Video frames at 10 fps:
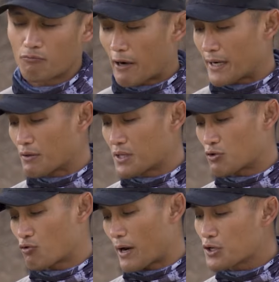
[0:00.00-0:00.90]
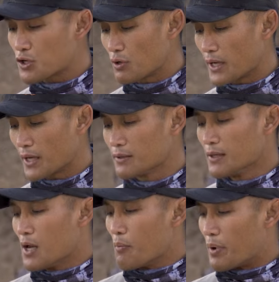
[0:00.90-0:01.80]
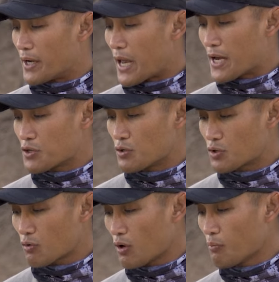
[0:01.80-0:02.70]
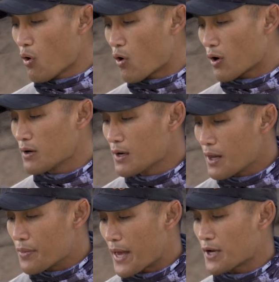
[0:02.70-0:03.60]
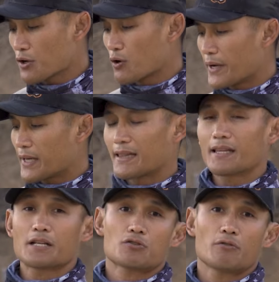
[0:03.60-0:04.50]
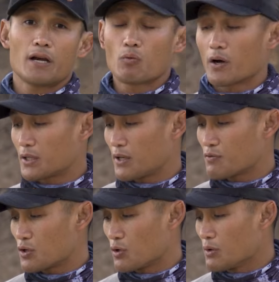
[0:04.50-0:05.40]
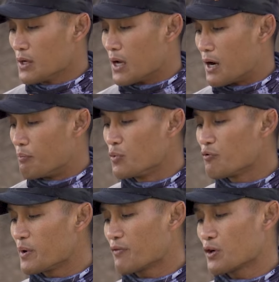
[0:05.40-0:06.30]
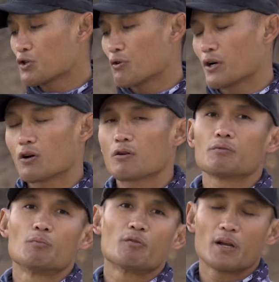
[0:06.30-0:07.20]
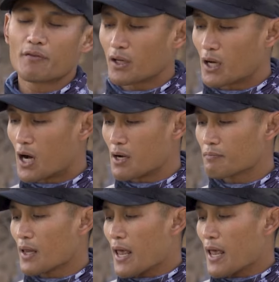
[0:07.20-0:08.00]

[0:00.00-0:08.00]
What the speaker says: Right now it says great shooting, but as you scroll more, then you're going to get that screen where it gives you a movement of your trigger, movement of the gun.